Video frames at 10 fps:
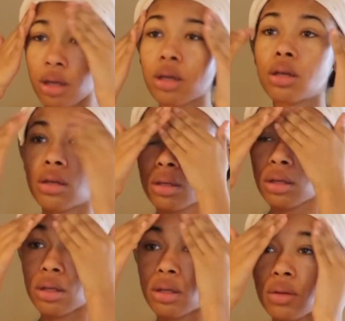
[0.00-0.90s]

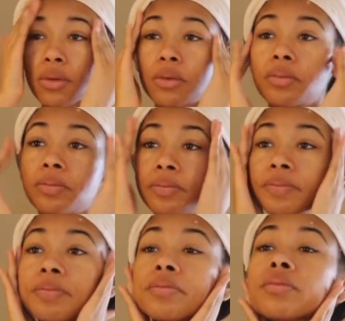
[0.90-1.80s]

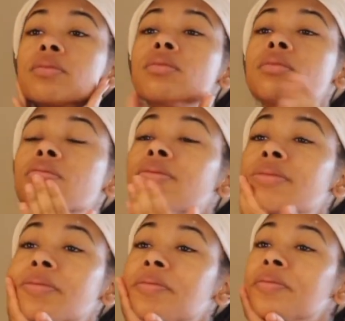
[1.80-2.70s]

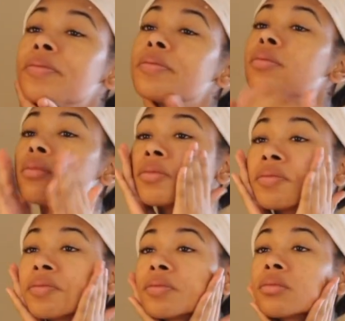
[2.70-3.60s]

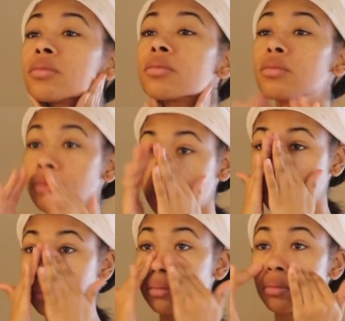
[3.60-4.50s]

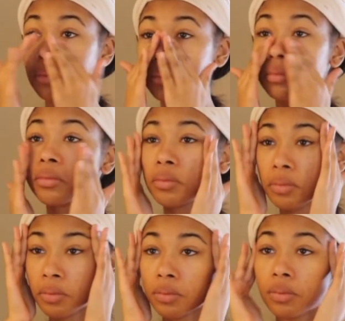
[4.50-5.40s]

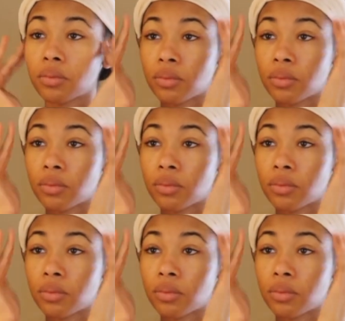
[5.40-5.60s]
(silence)